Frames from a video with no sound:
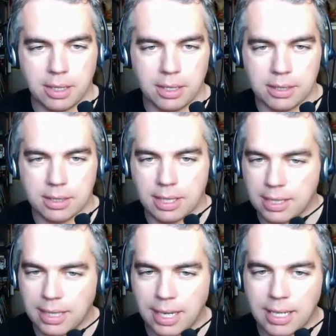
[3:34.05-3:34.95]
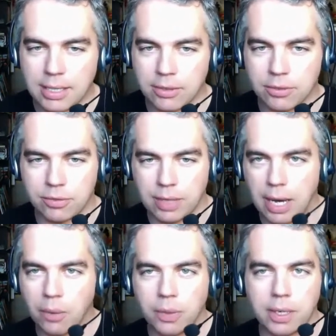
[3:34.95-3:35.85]
is kind of
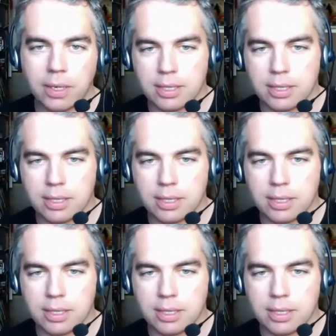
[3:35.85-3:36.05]
out there.